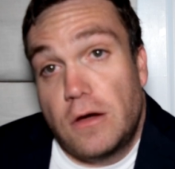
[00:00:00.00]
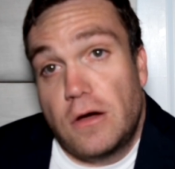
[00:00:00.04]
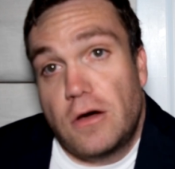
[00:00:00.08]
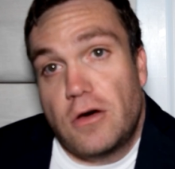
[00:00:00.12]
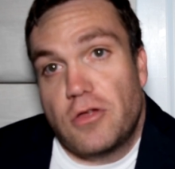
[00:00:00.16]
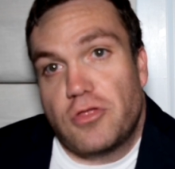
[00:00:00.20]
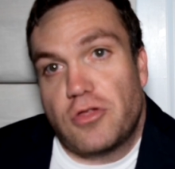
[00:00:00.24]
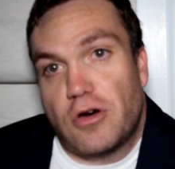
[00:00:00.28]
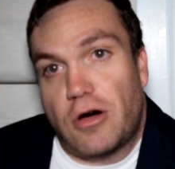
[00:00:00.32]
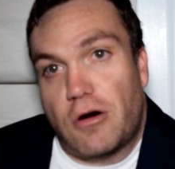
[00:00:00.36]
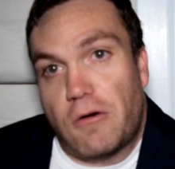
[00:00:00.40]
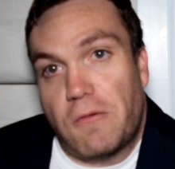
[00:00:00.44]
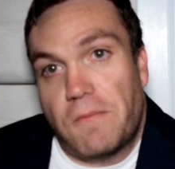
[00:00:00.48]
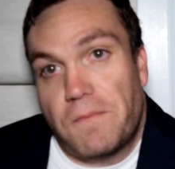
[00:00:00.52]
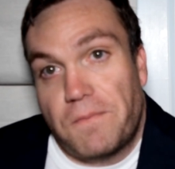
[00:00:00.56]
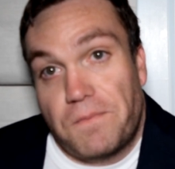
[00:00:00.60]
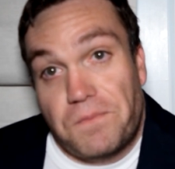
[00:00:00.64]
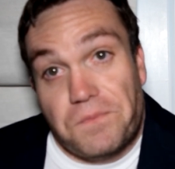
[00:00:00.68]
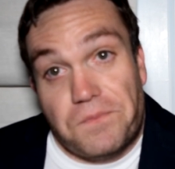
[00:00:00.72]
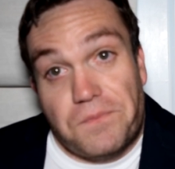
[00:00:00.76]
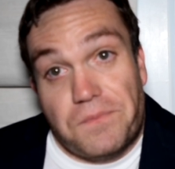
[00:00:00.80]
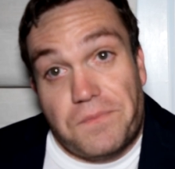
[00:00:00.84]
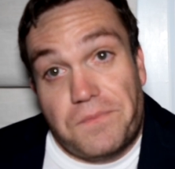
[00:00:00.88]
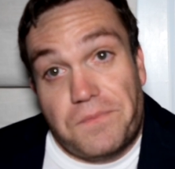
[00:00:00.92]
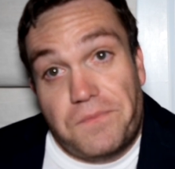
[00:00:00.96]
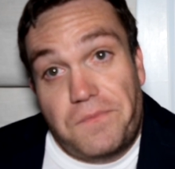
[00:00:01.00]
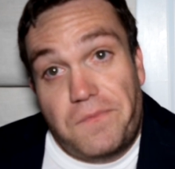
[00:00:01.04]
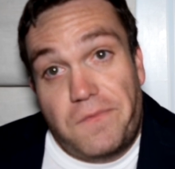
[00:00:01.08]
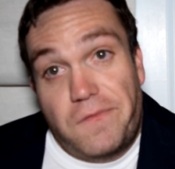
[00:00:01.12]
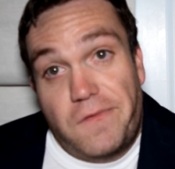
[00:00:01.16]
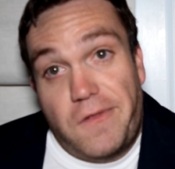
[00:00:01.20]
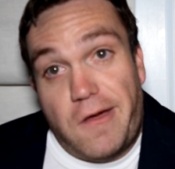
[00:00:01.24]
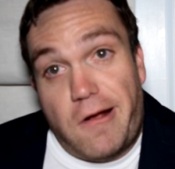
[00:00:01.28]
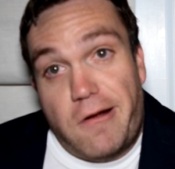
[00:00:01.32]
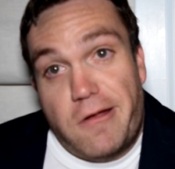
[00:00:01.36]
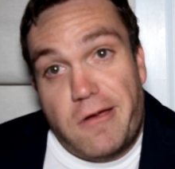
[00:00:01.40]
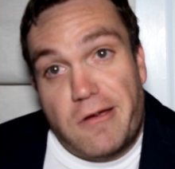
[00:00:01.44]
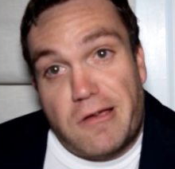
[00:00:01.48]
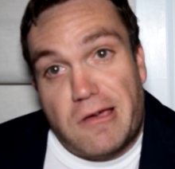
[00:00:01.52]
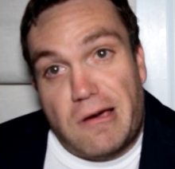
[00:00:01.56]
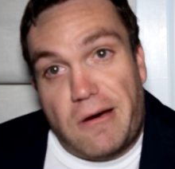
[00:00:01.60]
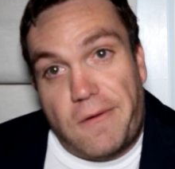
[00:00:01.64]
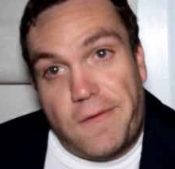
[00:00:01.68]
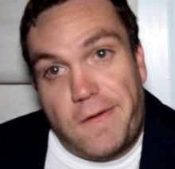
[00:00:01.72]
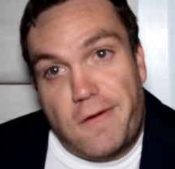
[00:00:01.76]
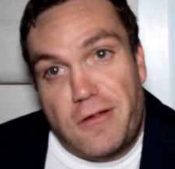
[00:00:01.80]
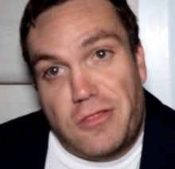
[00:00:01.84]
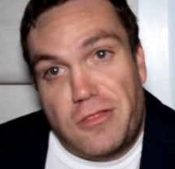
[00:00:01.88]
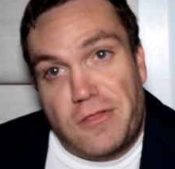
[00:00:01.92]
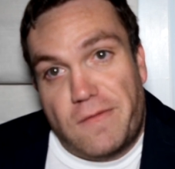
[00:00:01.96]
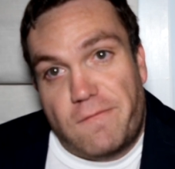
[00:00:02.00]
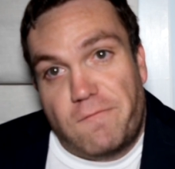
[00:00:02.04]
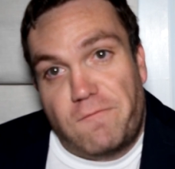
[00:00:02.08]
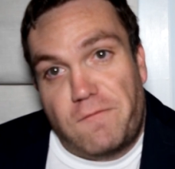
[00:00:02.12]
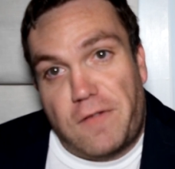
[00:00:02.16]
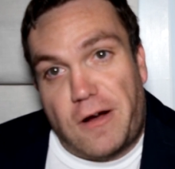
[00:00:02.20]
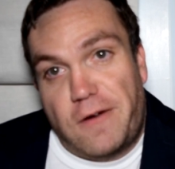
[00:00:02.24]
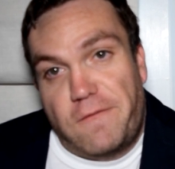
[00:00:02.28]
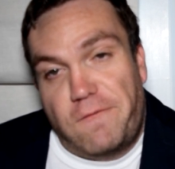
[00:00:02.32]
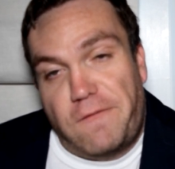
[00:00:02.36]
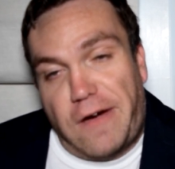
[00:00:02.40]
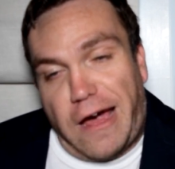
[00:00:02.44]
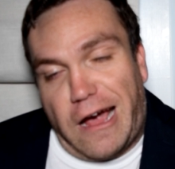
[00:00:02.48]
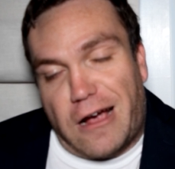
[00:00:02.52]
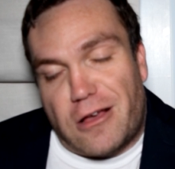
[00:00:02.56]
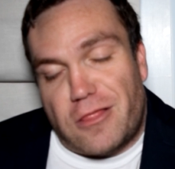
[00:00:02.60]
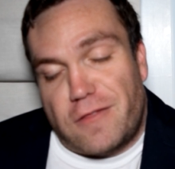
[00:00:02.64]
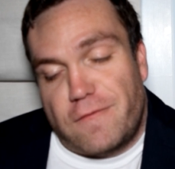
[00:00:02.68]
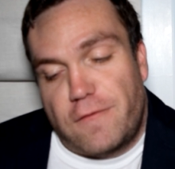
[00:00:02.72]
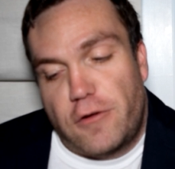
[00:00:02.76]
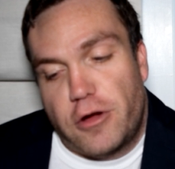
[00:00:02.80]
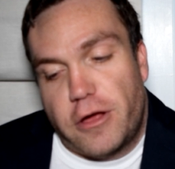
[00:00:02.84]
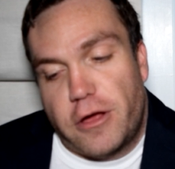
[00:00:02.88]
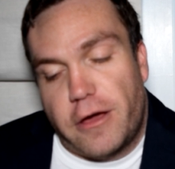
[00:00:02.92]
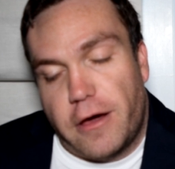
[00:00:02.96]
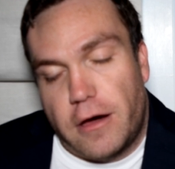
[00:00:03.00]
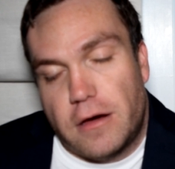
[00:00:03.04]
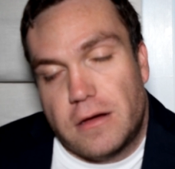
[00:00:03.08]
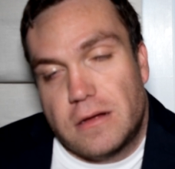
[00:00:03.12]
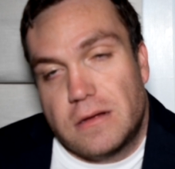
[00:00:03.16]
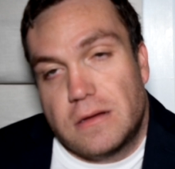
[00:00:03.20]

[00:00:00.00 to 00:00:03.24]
So, there you go, there's some fun facts for you.